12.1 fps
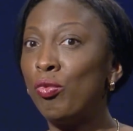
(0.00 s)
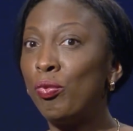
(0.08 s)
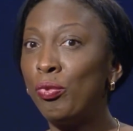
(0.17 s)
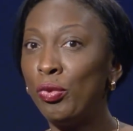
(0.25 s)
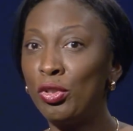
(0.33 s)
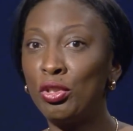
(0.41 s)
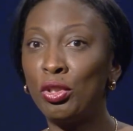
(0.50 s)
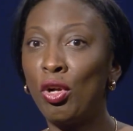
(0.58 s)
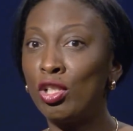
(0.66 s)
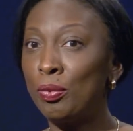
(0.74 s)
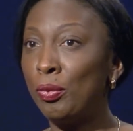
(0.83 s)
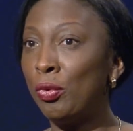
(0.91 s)
preach the
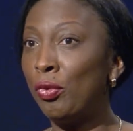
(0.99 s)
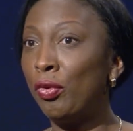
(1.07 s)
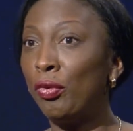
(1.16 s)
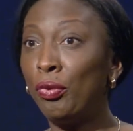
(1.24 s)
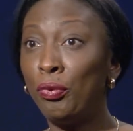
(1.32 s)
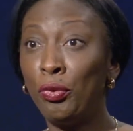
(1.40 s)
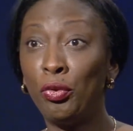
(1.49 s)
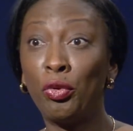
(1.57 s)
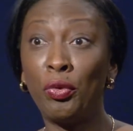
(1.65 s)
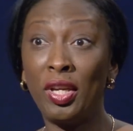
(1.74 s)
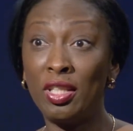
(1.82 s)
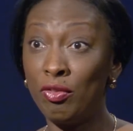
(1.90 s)
gospel through
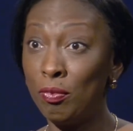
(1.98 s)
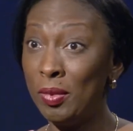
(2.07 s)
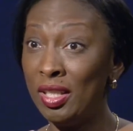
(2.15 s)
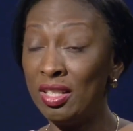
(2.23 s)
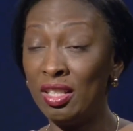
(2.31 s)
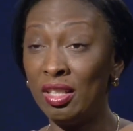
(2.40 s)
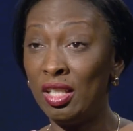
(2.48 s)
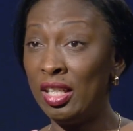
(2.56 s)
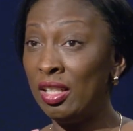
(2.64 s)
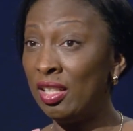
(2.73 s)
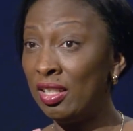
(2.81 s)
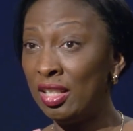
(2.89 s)
creative means
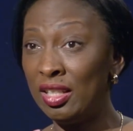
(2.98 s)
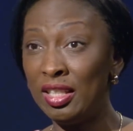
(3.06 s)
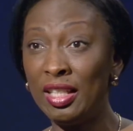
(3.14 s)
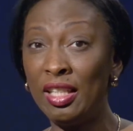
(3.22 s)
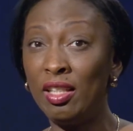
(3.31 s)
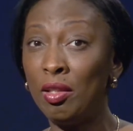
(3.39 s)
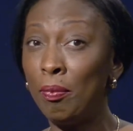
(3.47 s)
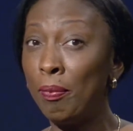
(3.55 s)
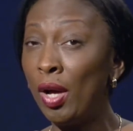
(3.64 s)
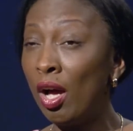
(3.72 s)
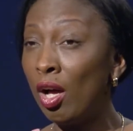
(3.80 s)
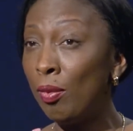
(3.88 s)
in the city, in the
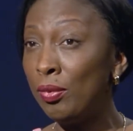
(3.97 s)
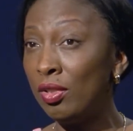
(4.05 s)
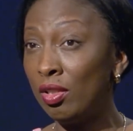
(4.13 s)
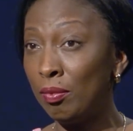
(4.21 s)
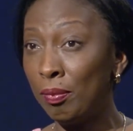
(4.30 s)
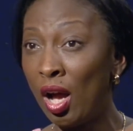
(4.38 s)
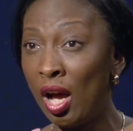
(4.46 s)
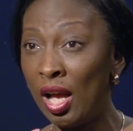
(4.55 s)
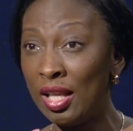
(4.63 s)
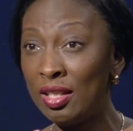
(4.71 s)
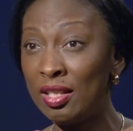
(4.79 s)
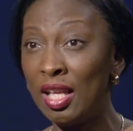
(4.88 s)
pubs and
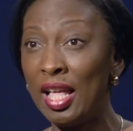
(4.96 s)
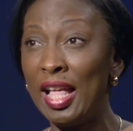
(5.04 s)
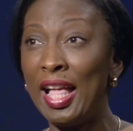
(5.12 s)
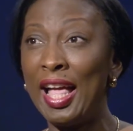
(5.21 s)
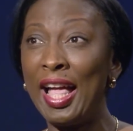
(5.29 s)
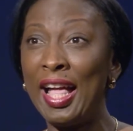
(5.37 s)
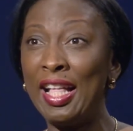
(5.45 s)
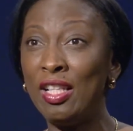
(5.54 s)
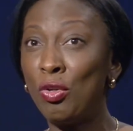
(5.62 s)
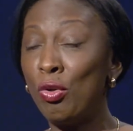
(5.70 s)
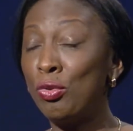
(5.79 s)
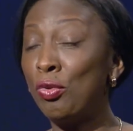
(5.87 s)
bars,
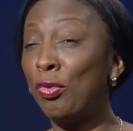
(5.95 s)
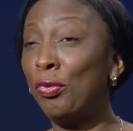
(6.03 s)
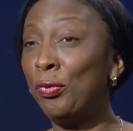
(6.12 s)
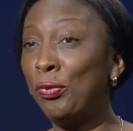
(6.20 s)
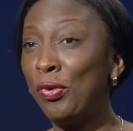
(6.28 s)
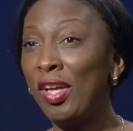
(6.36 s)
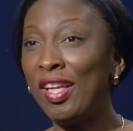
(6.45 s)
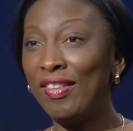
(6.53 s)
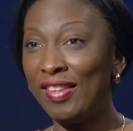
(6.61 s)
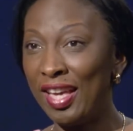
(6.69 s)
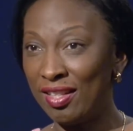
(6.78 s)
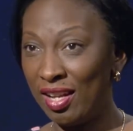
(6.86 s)
and also through
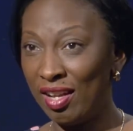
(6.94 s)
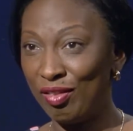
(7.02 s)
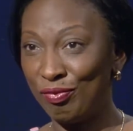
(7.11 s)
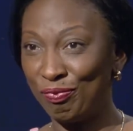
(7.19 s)
theatre.